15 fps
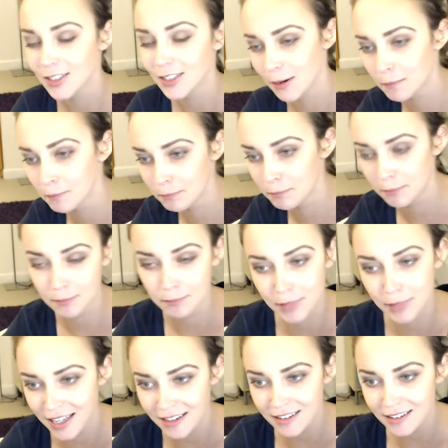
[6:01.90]

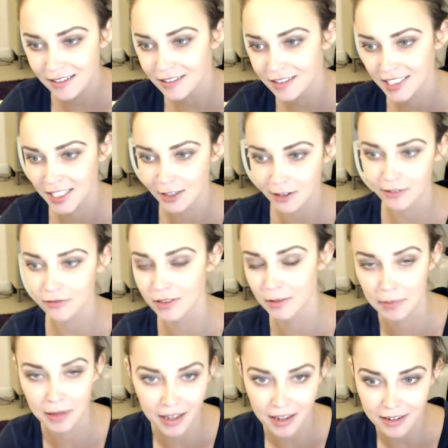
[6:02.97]
Ben, year of the
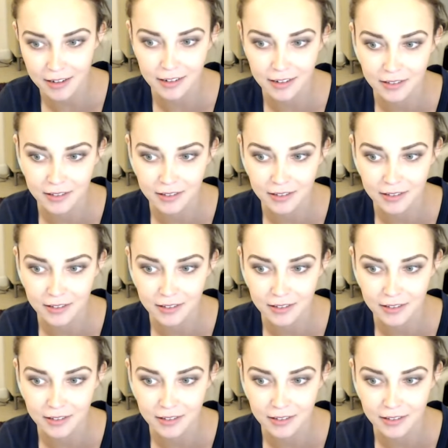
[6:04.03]
Ben